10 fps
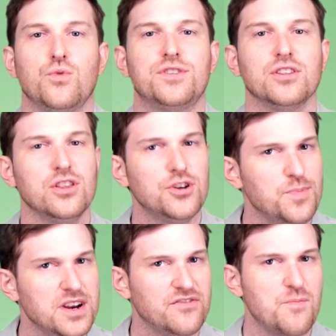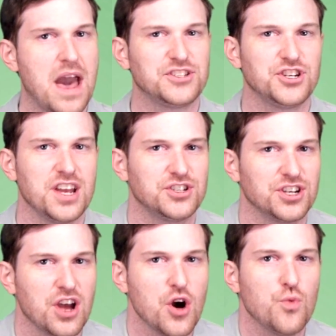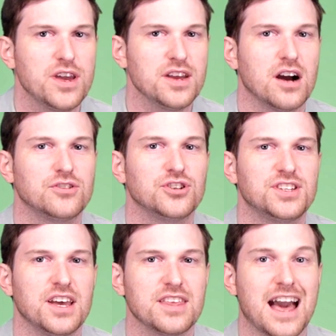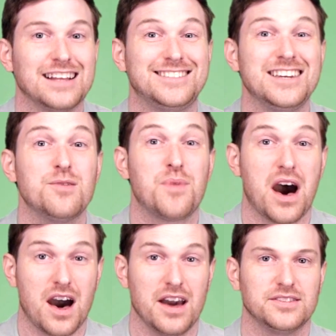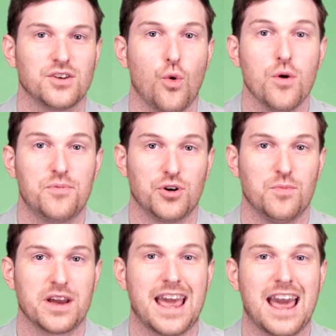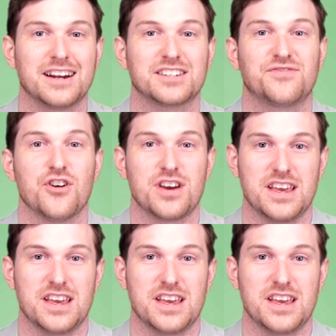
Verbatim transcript: with a little bit of imagination, we can understand the idea behind orbital mechanics very